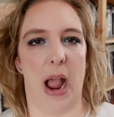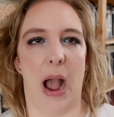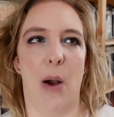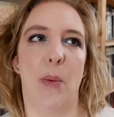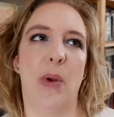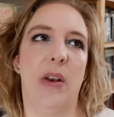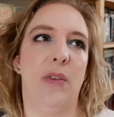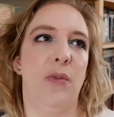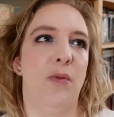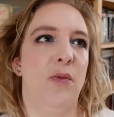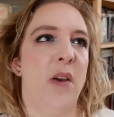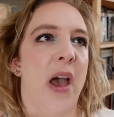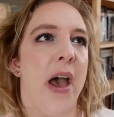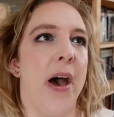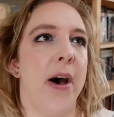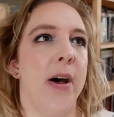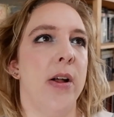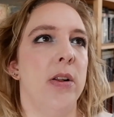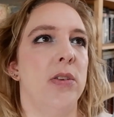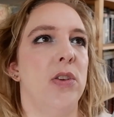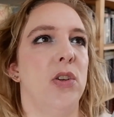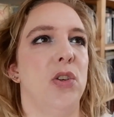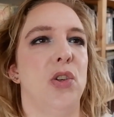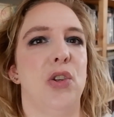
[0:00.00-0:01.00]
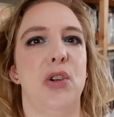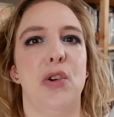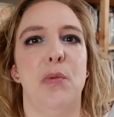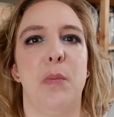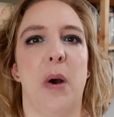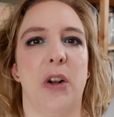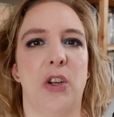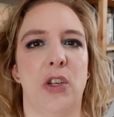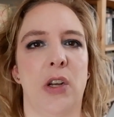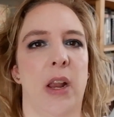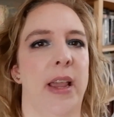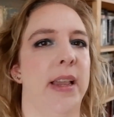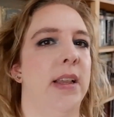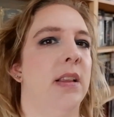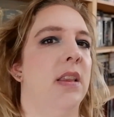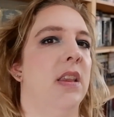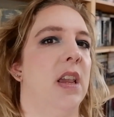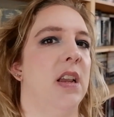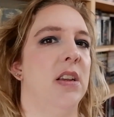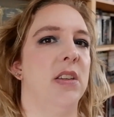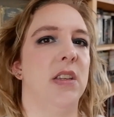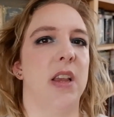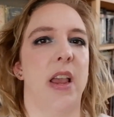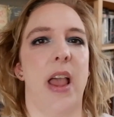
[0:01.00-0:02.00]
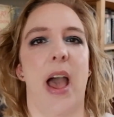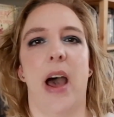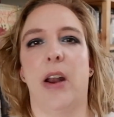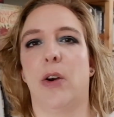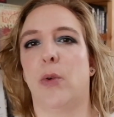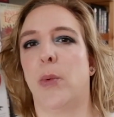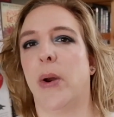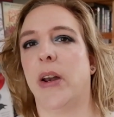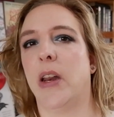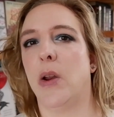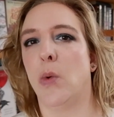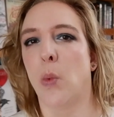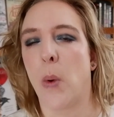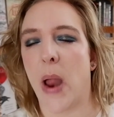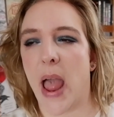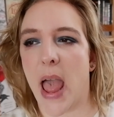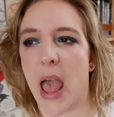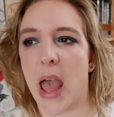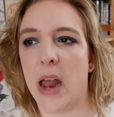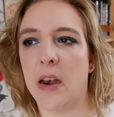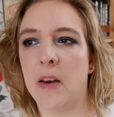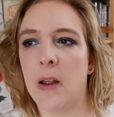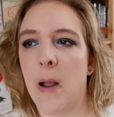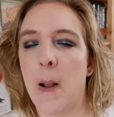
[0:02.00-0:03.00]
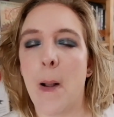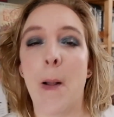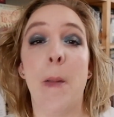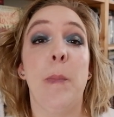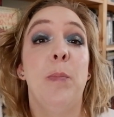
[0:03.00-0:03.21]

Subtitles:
how it felt too much like things they had already read.